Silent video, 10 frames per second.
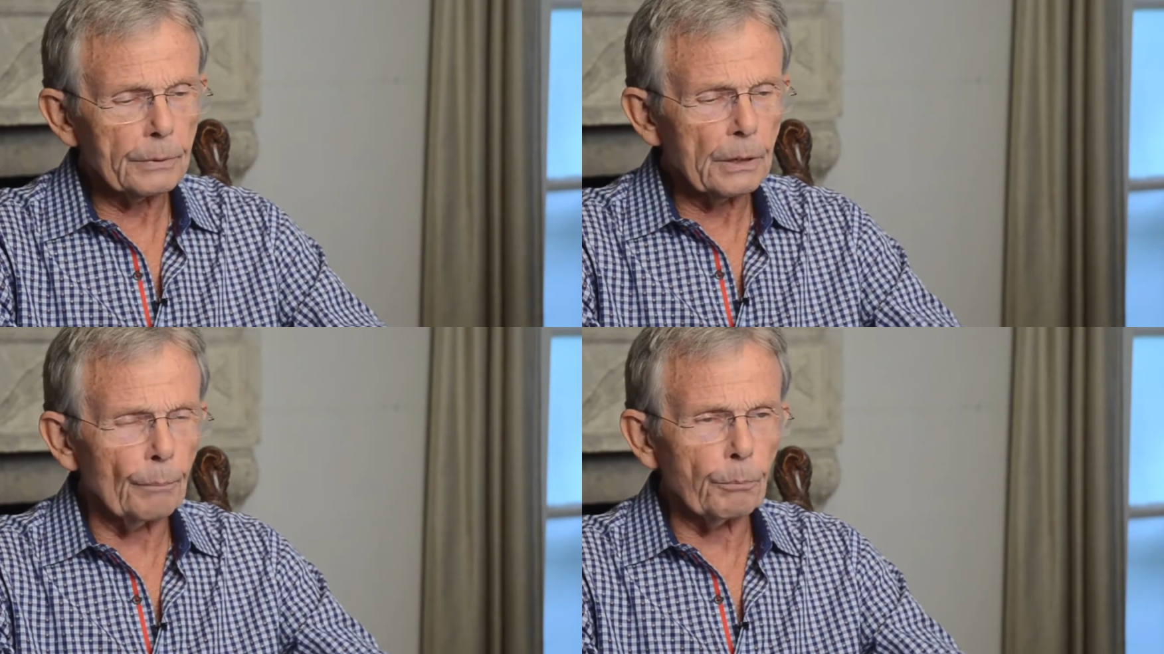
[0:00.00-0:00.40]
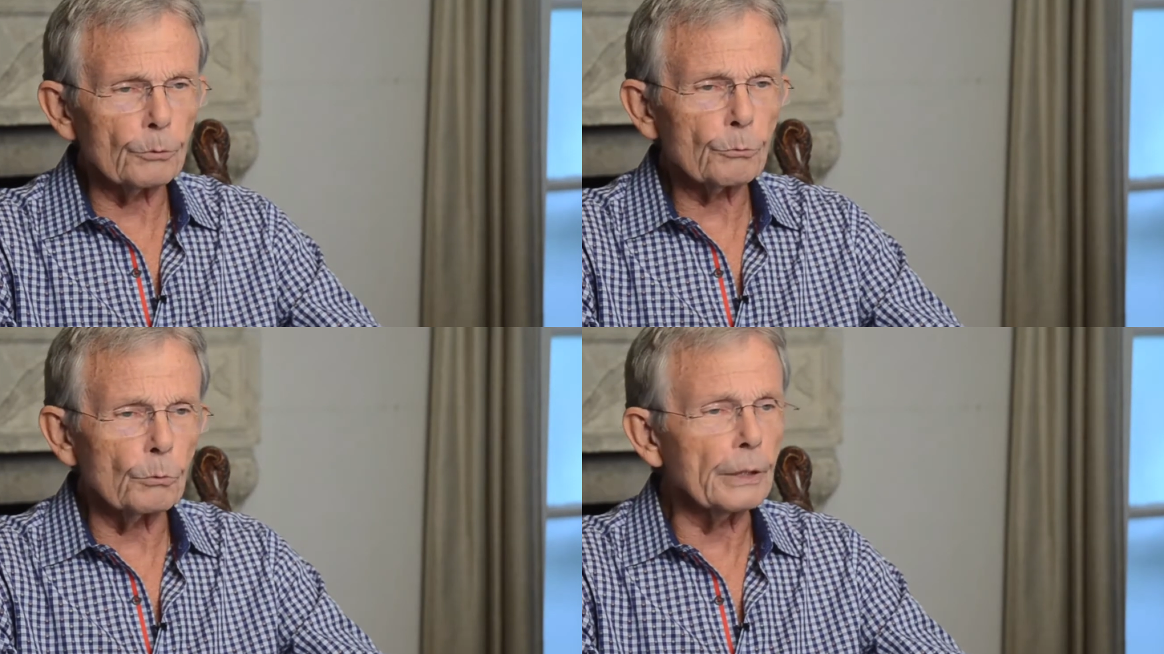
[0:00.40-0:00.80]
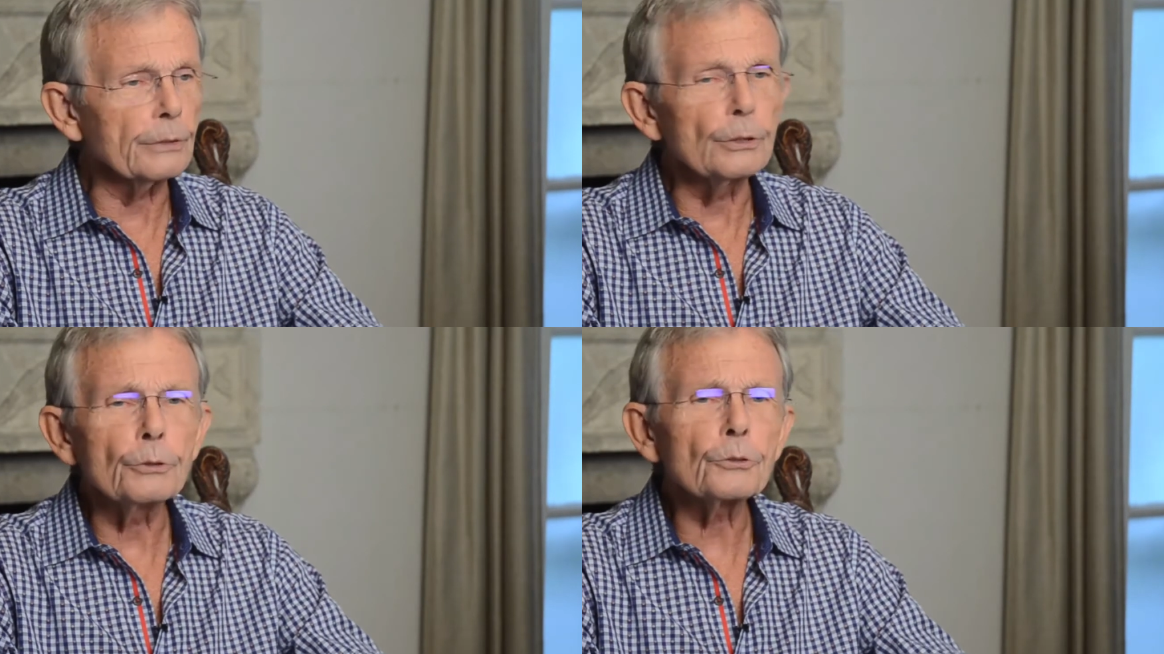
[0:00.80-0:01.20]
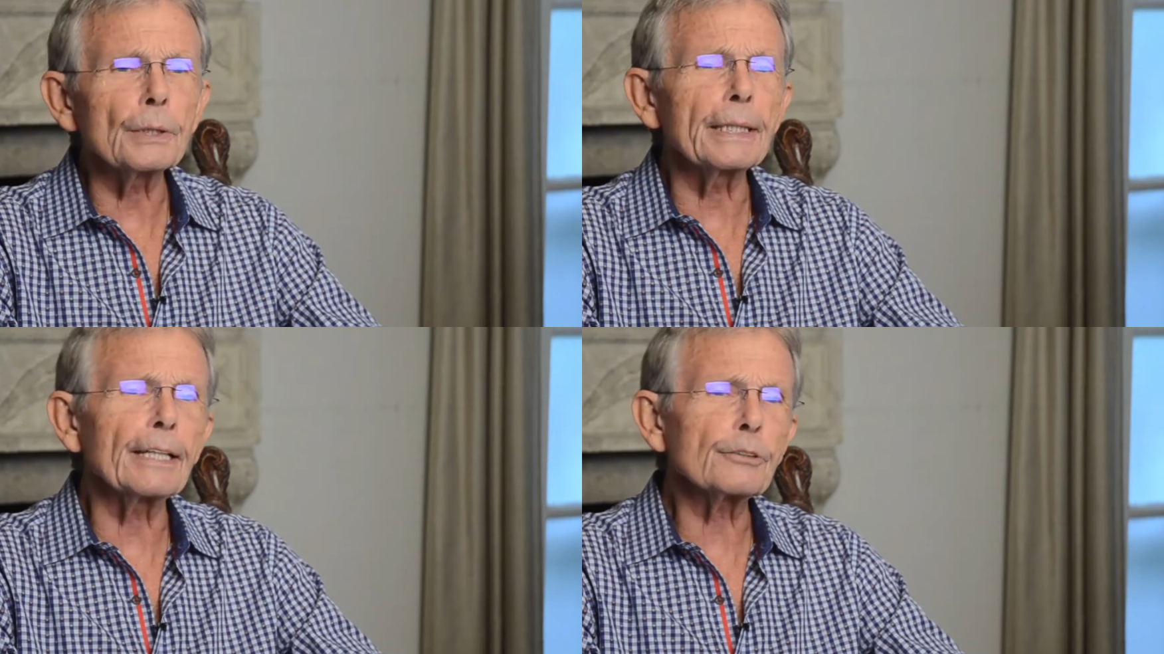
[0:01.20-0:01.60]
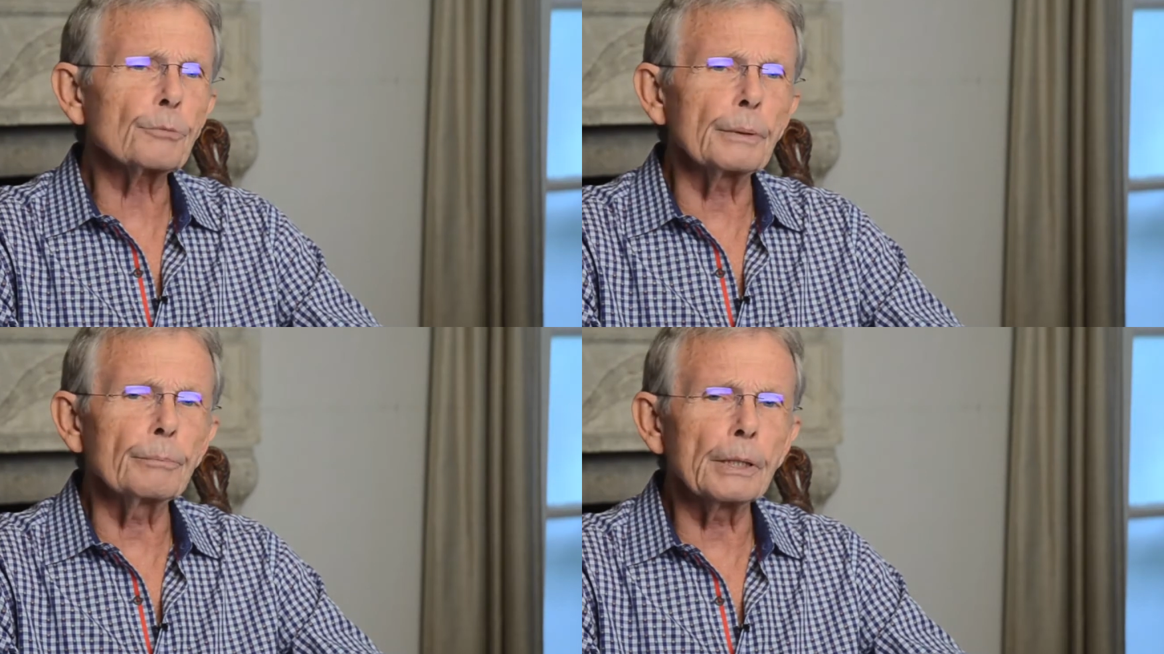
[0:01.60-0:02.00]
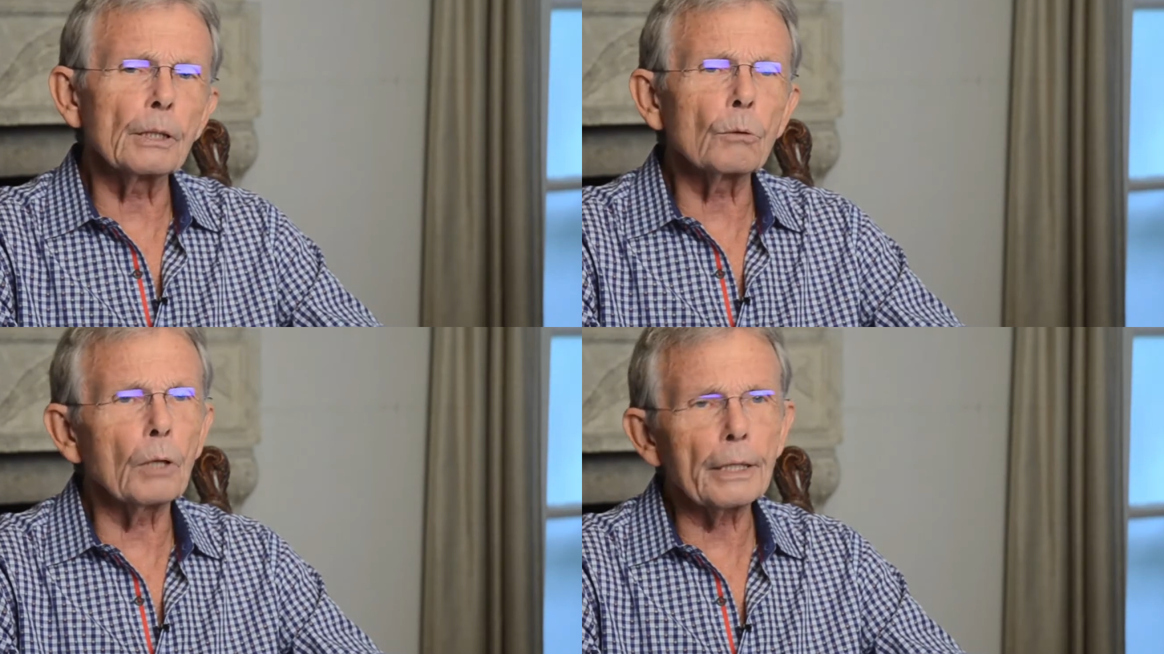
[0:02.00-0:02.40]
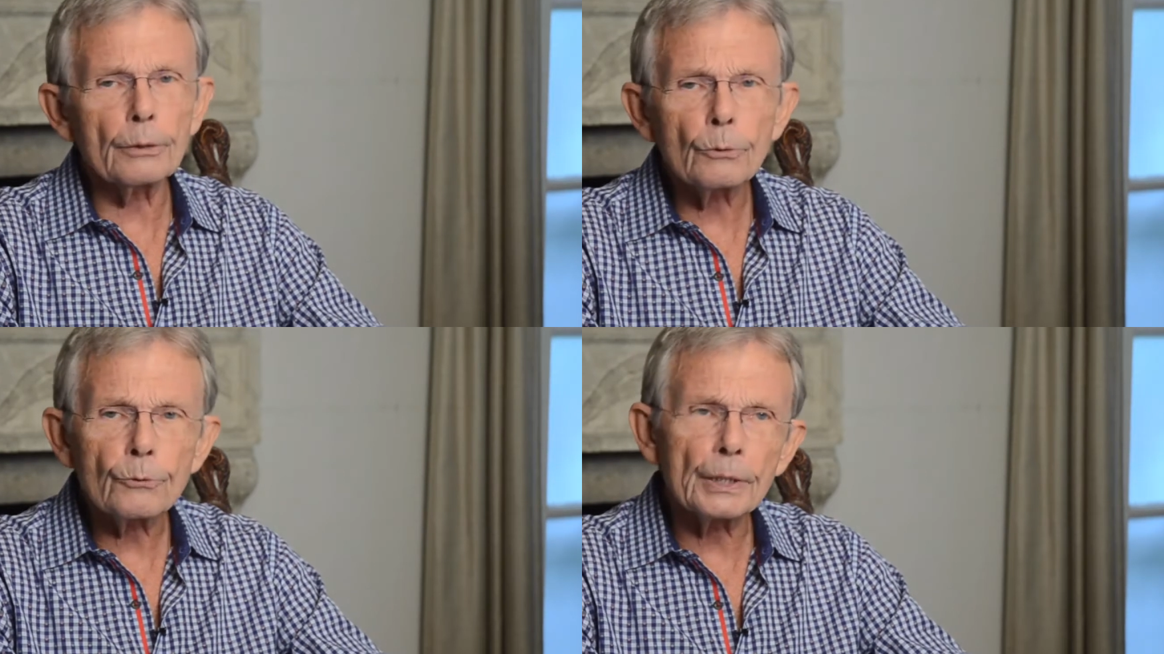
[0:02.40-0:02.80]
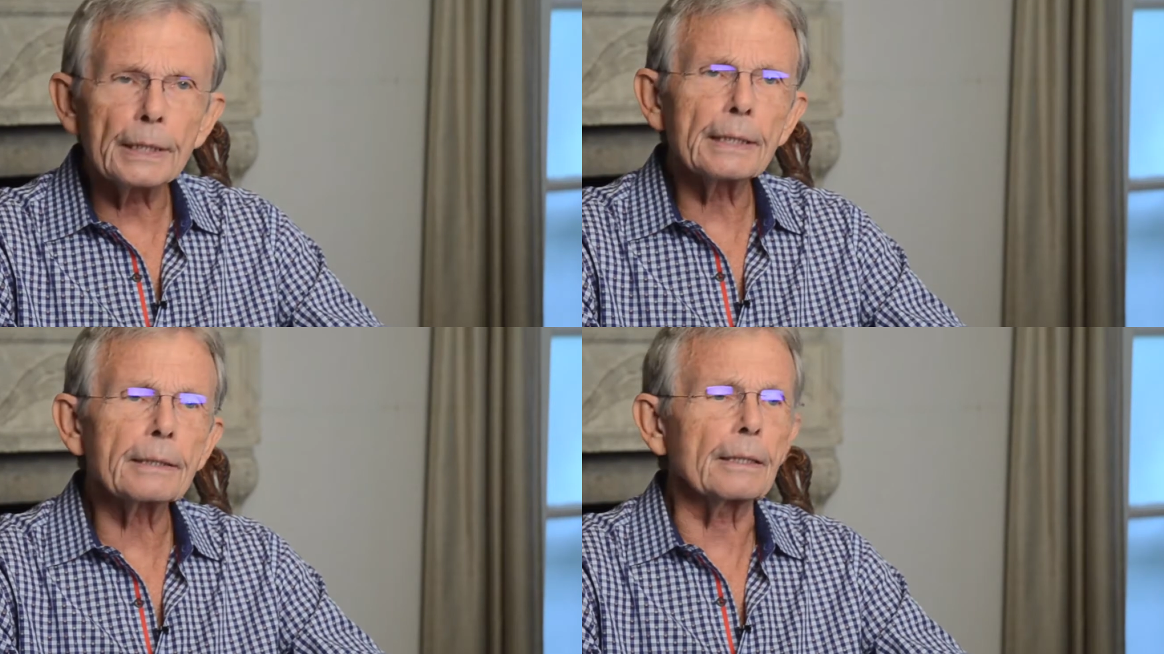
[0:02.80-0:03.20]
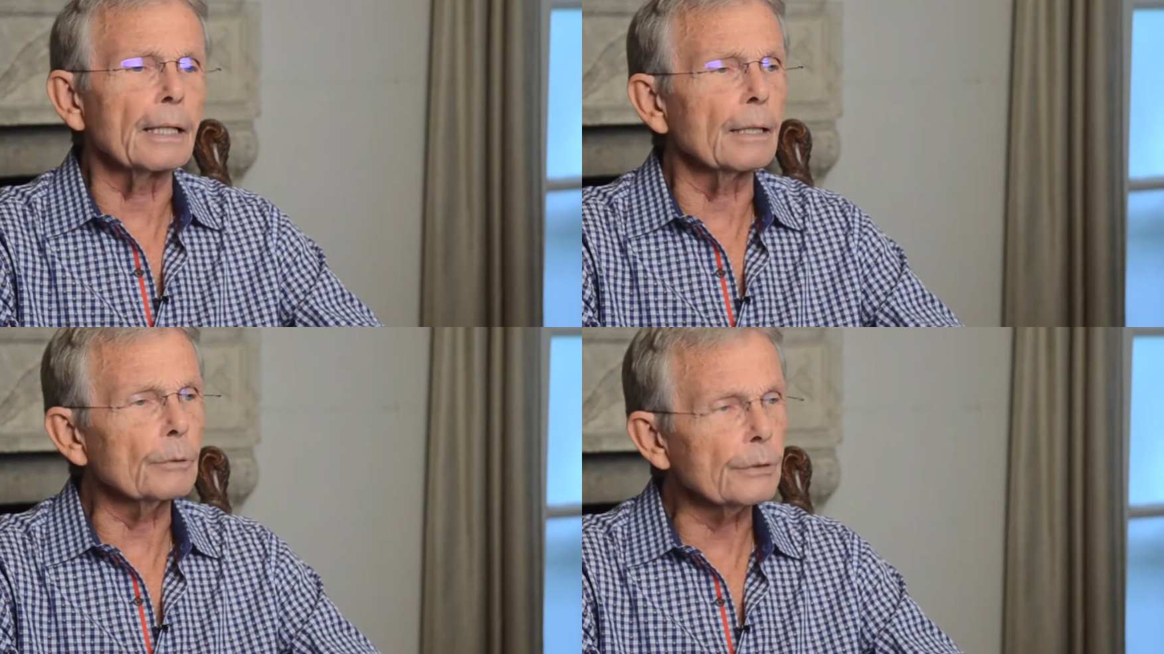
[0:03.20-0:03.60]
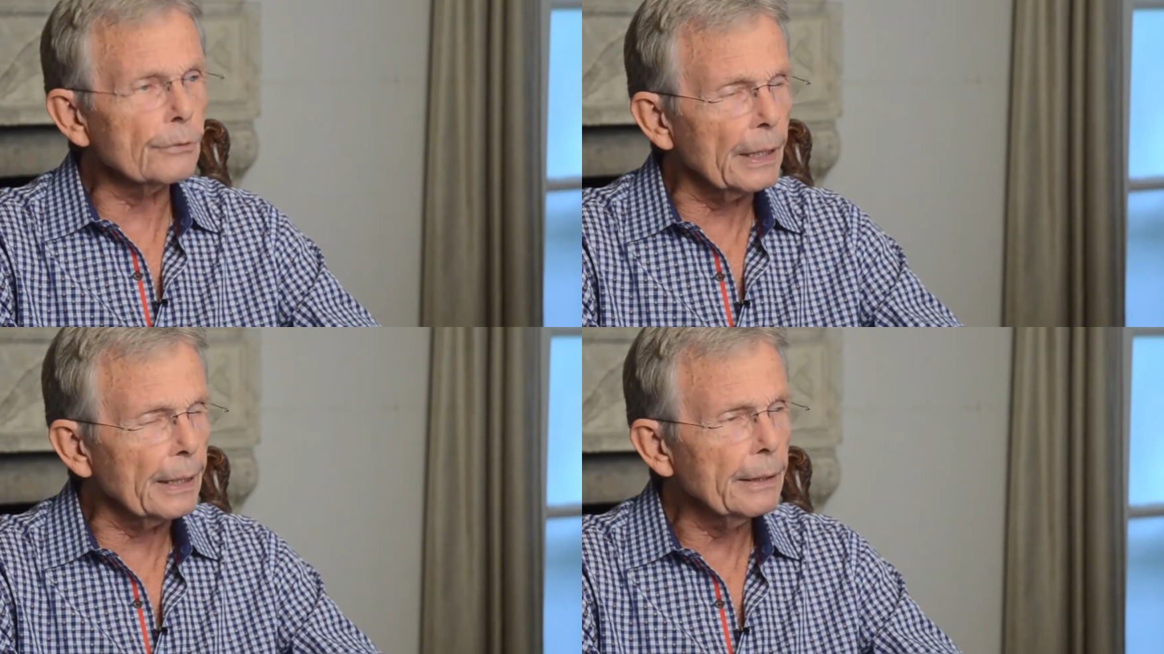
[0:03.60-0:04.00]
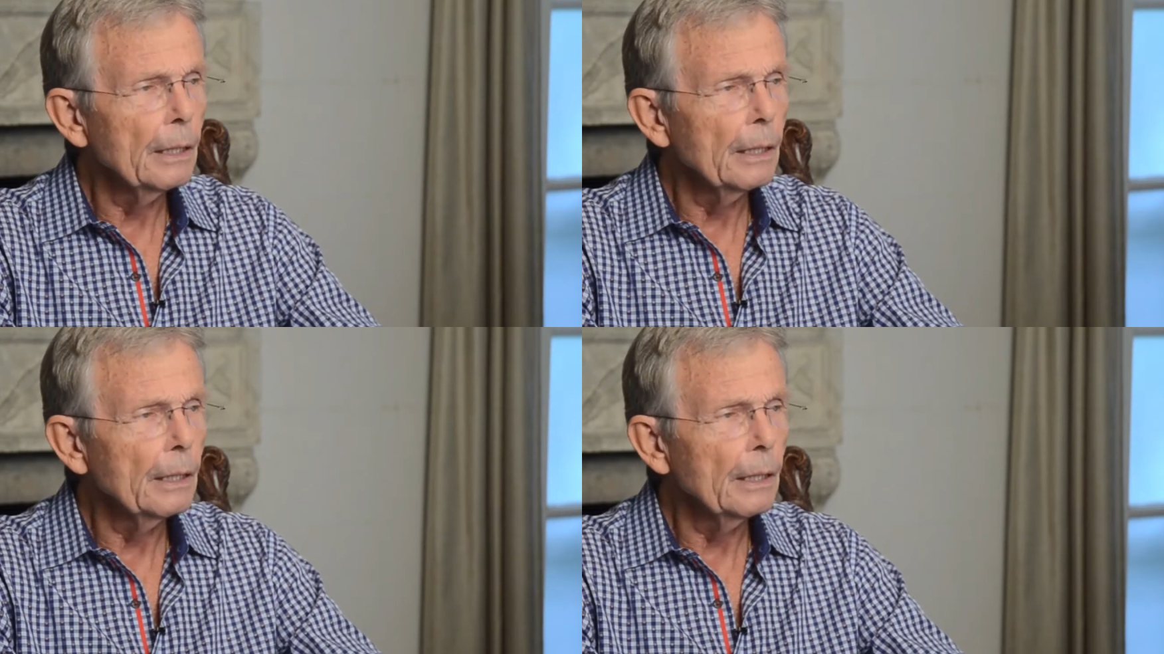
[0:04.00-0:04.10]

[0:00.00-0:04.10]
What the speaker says: Couples would usually ask me, Bill, what do you think? And I would say,